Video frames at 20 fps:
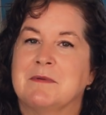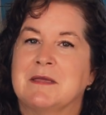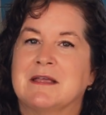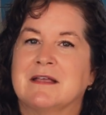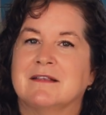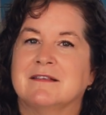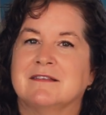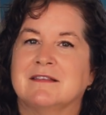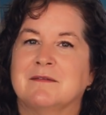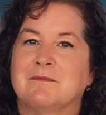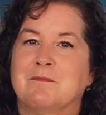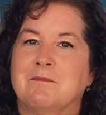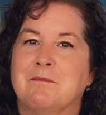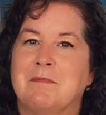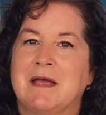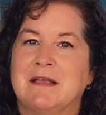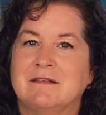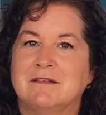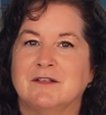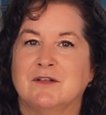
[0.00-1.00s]
Because the
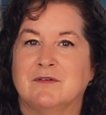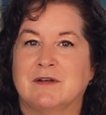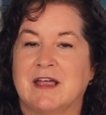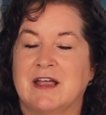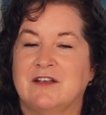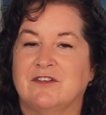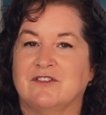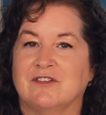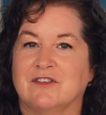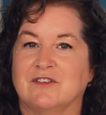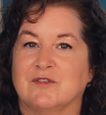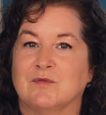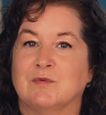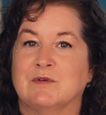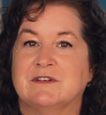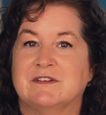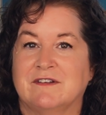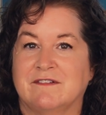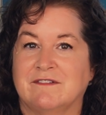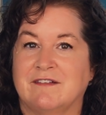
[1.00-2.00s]
best locations
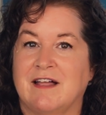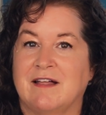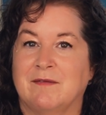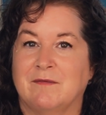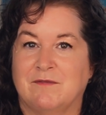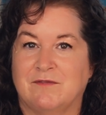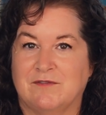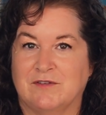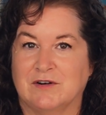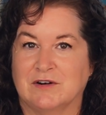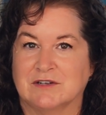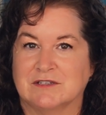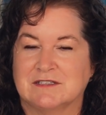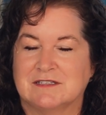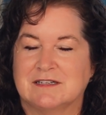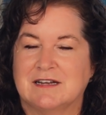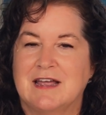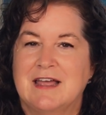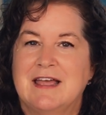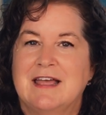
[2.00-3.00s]
were developed
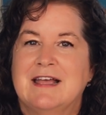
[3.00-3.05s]
first.